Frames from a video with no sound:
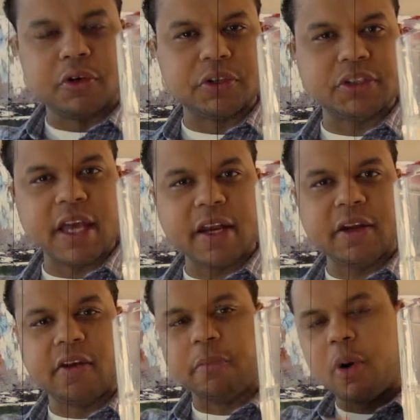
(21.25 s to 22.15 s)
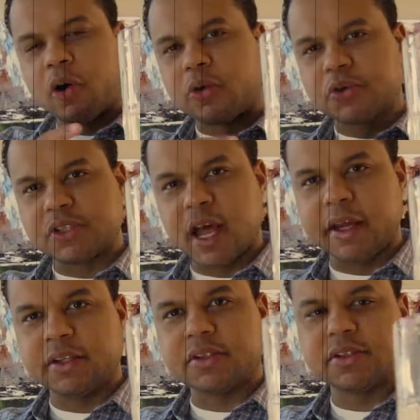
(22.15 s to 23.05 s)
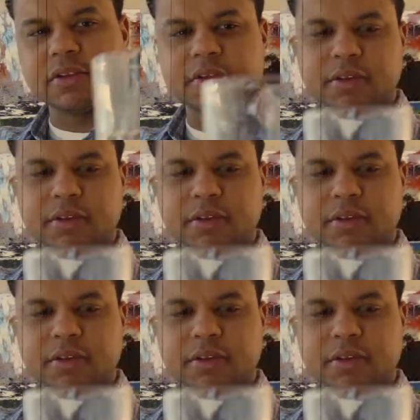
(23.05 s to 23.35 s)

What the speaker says: understanding of particle science.